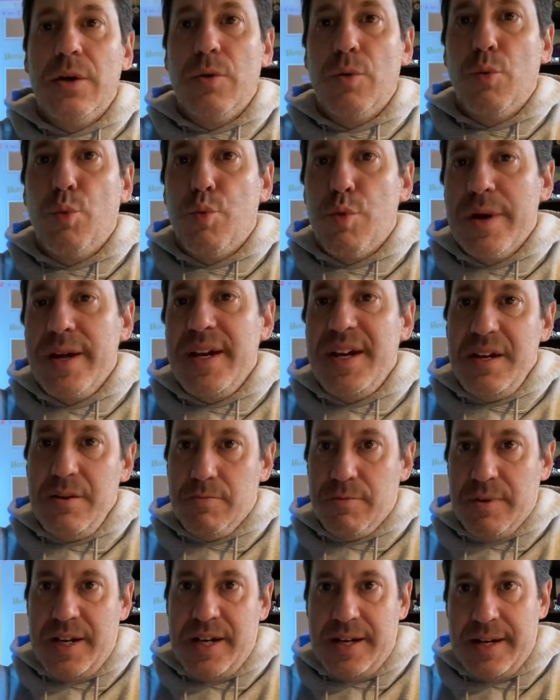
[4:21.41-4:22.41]

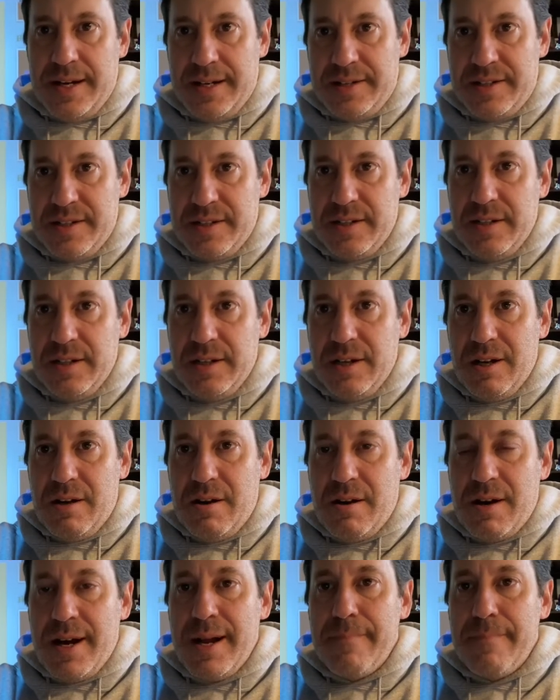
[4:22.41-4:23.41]
reread it,
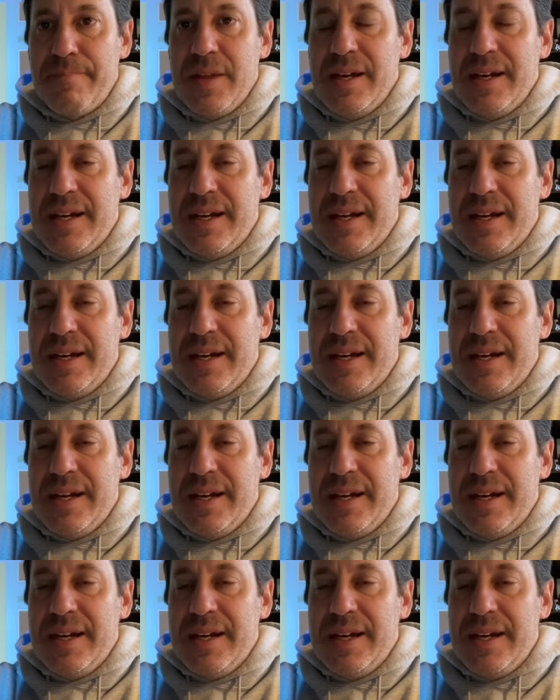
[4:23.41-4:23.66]
right?